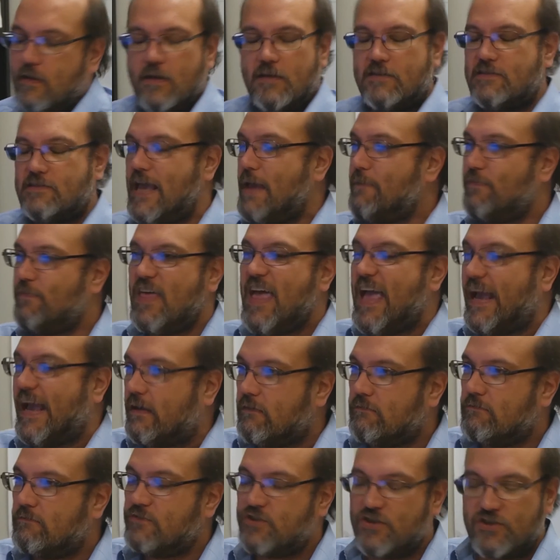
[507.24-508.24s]
same thing
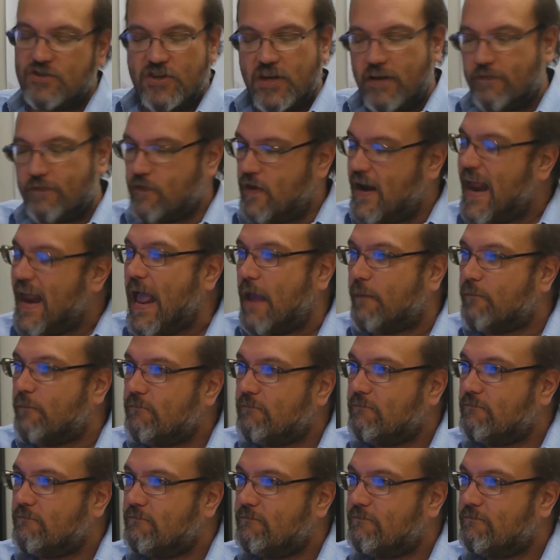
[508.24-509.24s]
just a different name
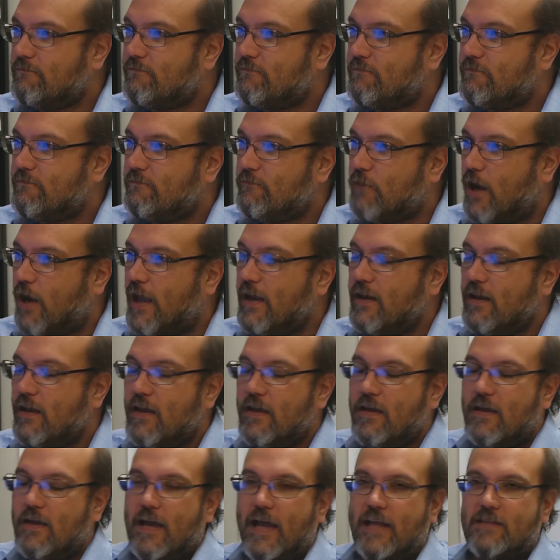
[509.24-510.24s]
right
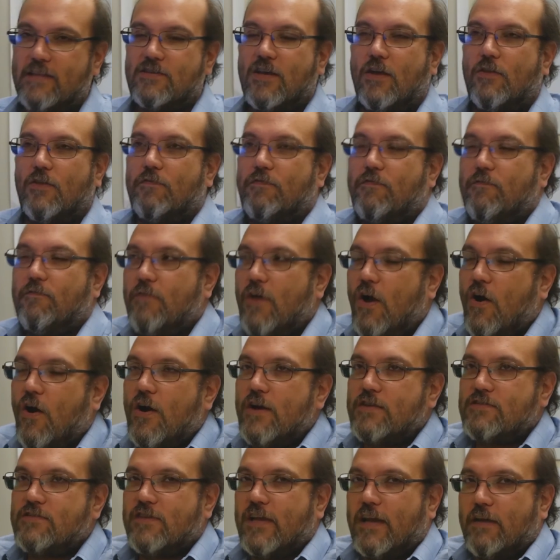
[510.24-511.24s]
and so the, the
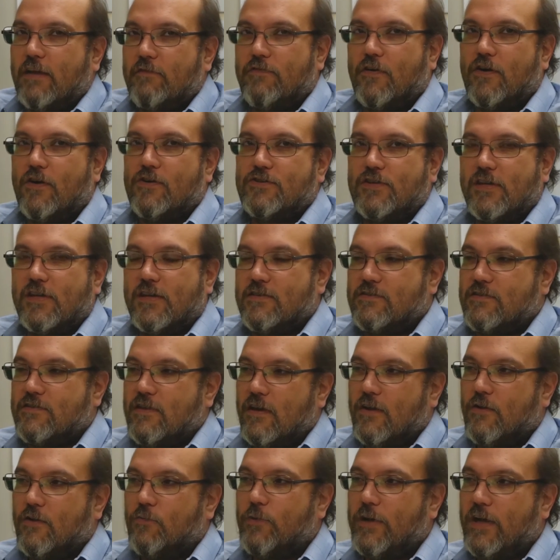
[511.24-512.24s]
hardest thing at first is
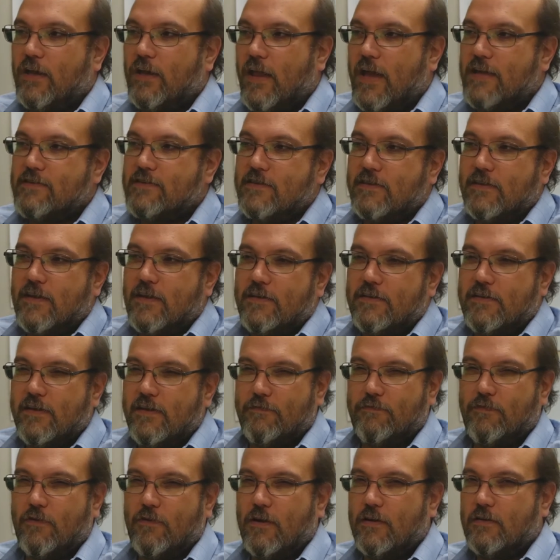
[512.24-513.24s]
realizing that
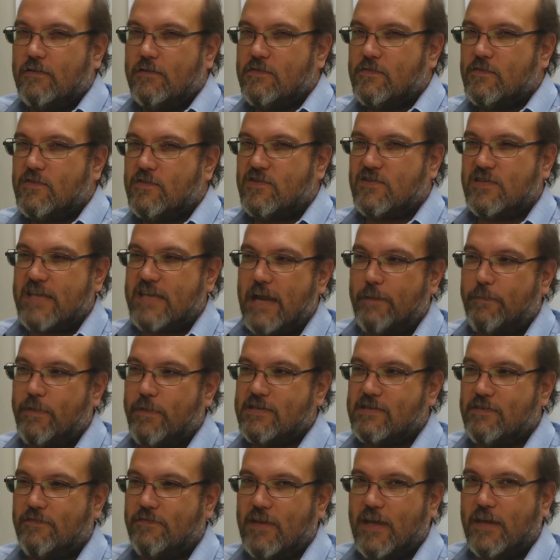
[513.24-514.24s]
different
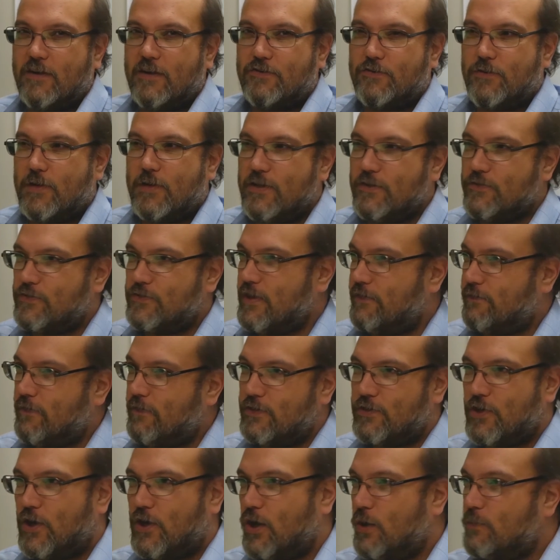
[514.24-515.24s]
segments of the industry use
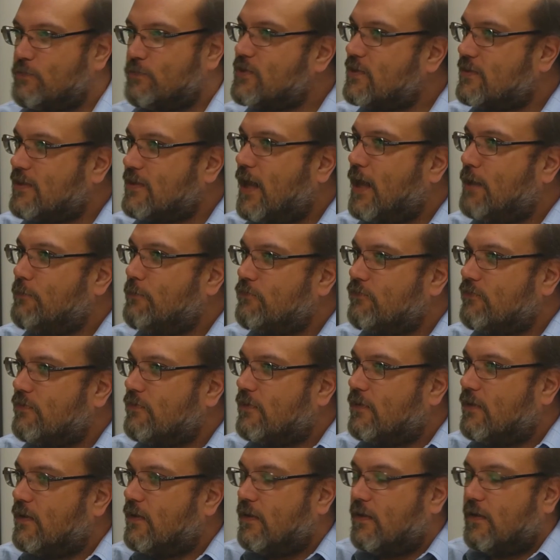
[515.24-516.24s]
different terms at times
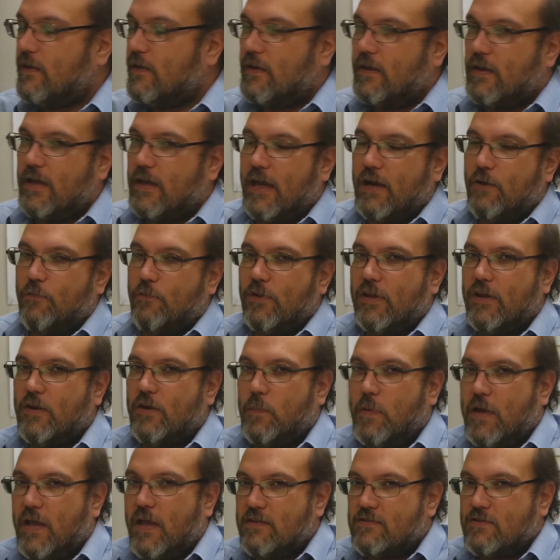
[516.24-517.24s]
mm-hmm and it really
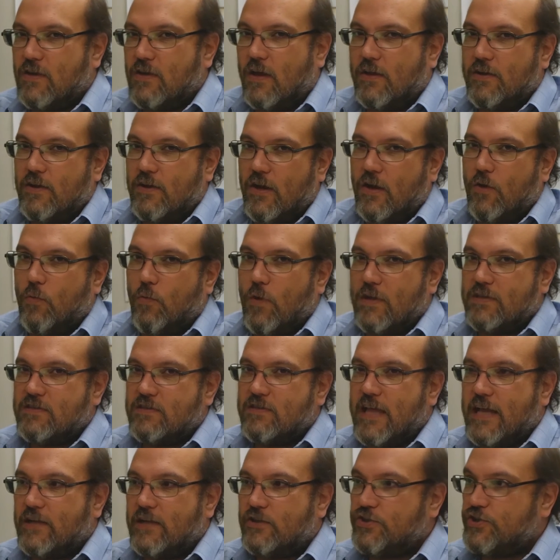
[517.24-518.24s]
depends on you know what's
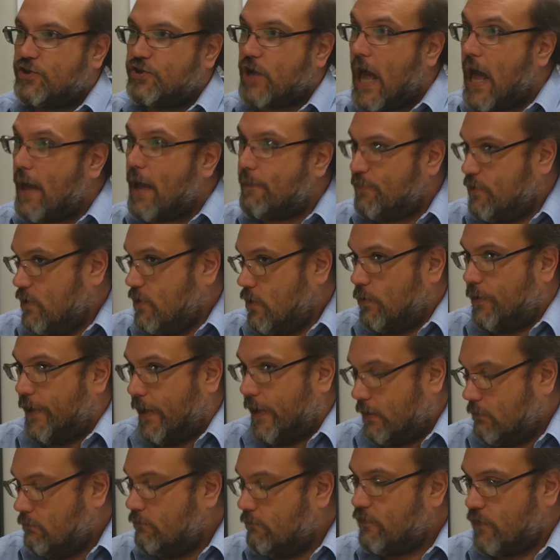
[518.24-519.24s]
that shop
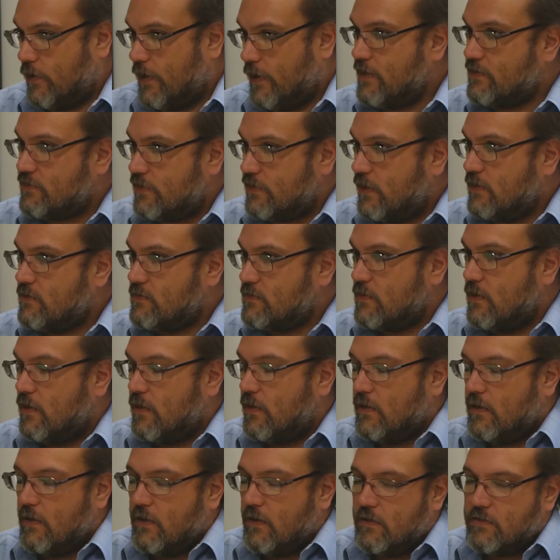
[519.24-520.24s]
doing, for instance.
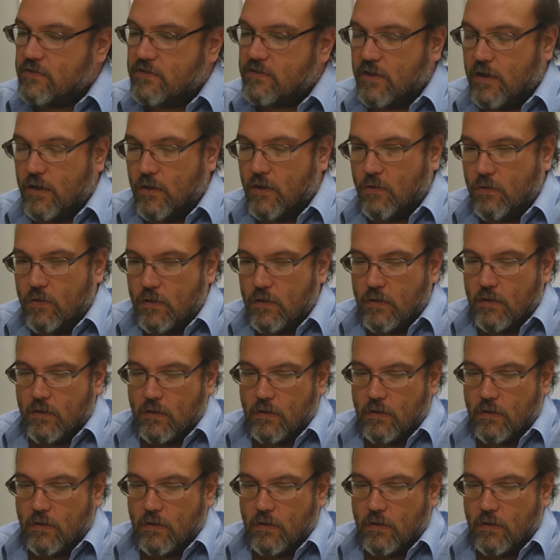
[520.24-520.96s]
So